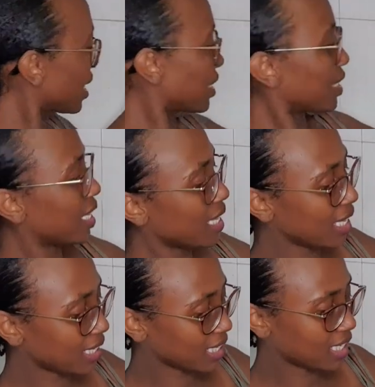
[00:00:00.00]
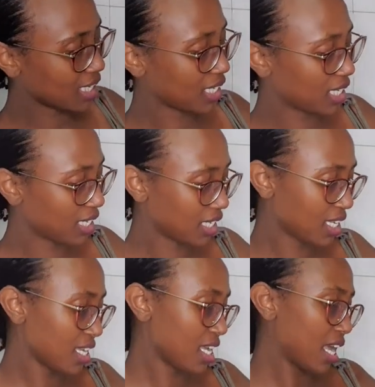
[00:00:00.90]
And then
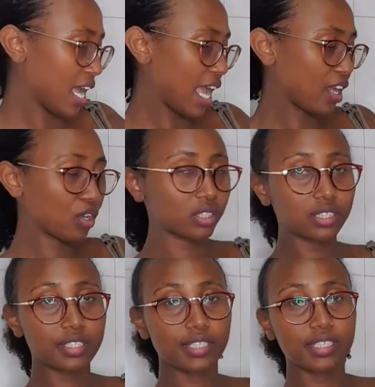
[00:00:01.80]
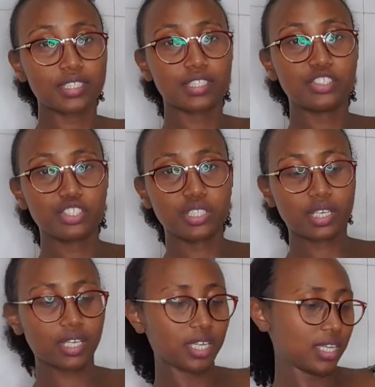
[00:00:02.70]
I got this Jik
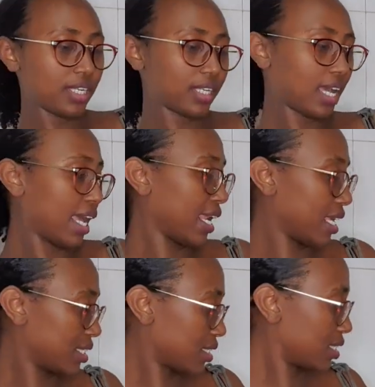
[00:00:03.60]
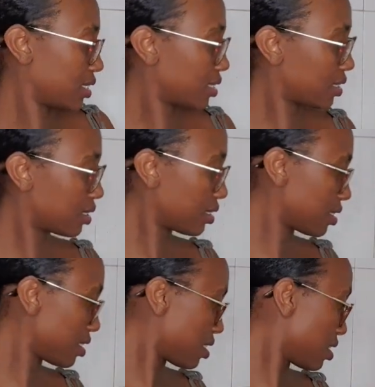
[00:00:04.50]
in colors.
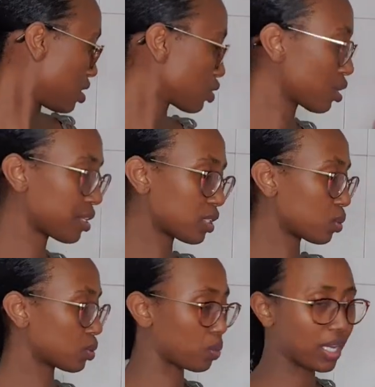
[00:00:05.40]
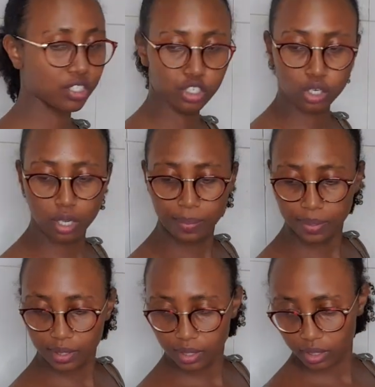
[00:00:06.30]
So this was one shop.
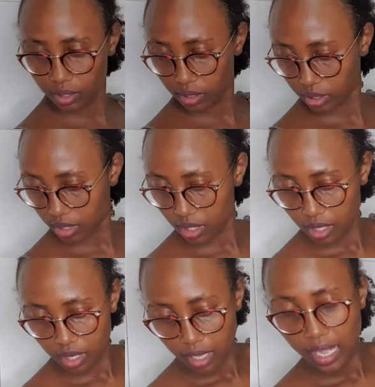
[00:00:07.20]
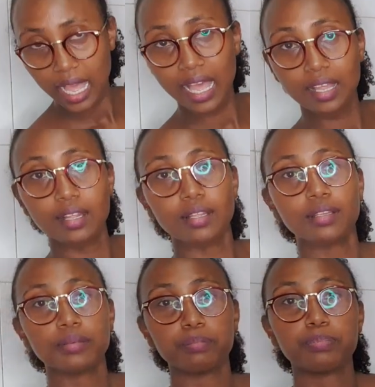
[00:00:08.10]
I'll
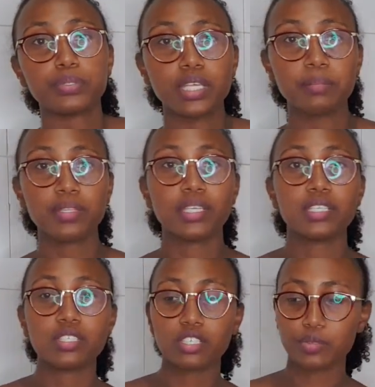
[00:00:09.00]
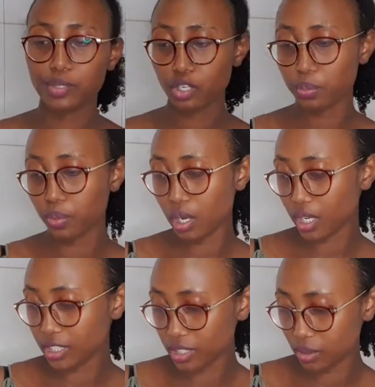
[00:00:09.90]
put them in the description
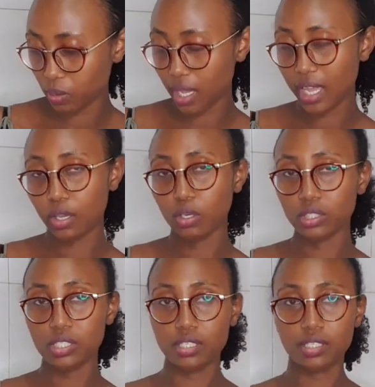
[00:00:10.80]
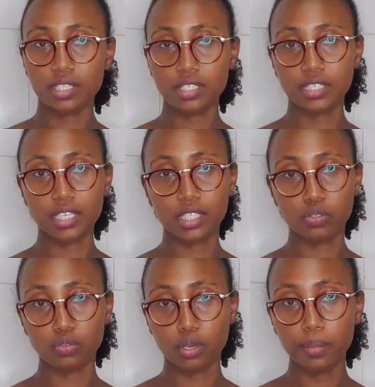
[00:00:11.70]
box where I got these things
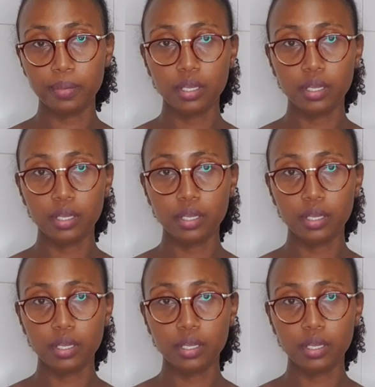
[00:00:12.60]
from.